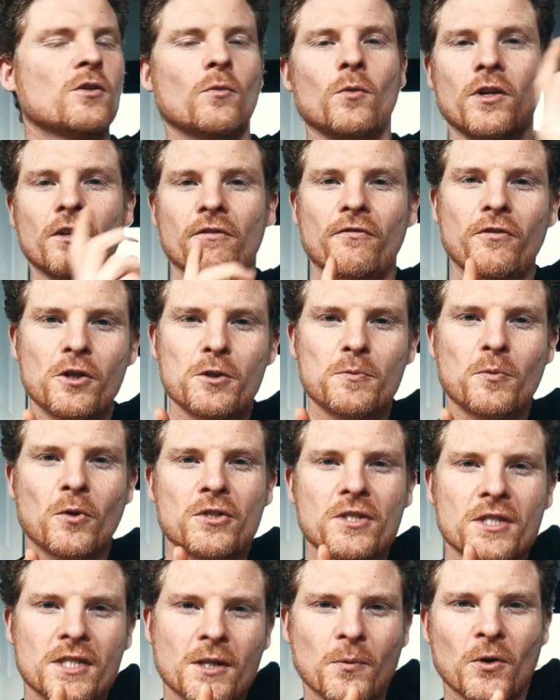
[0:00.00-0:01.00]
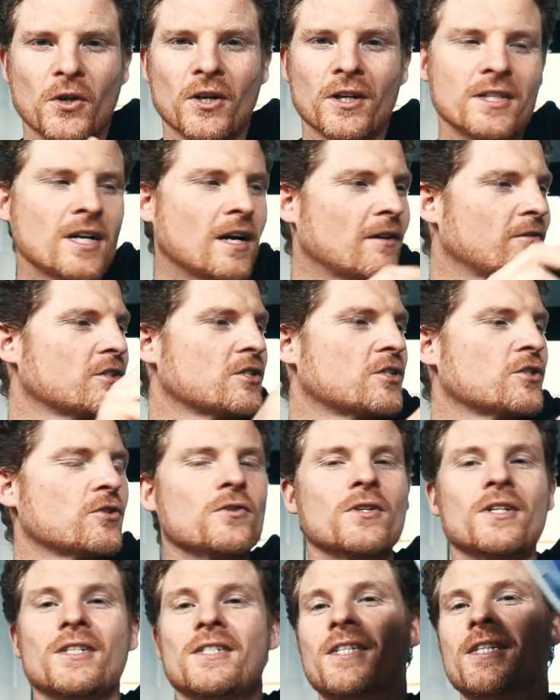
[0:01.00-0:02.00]
So one of the first projects that we're going to dive into
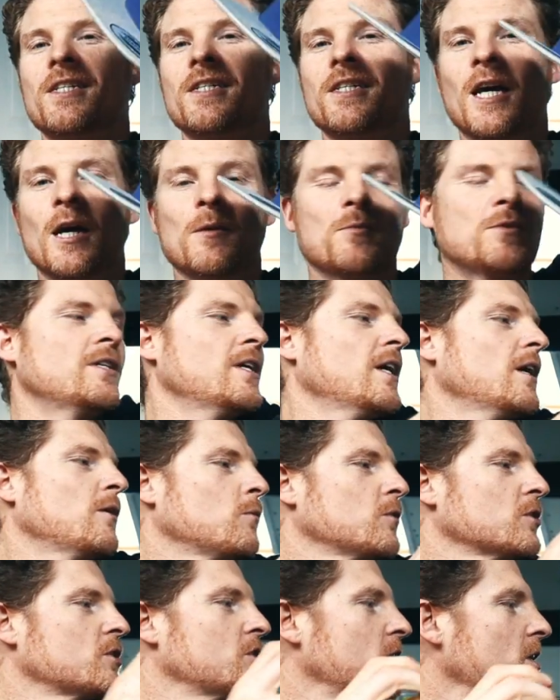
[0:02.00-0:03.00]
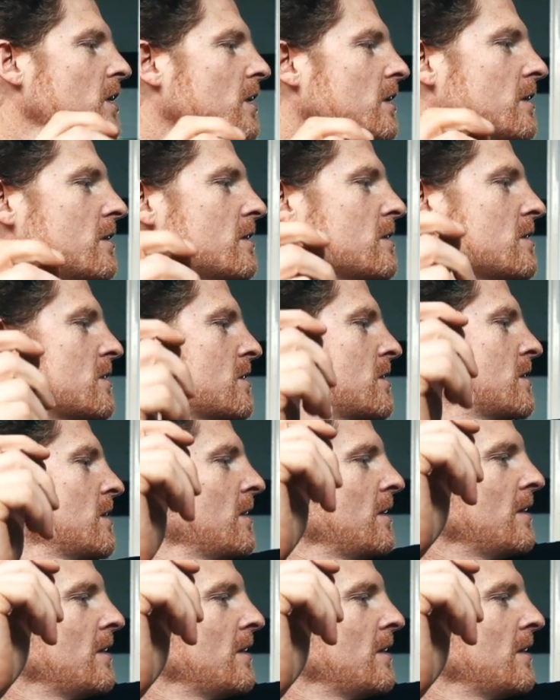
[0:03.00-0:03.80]
is these caps here, which is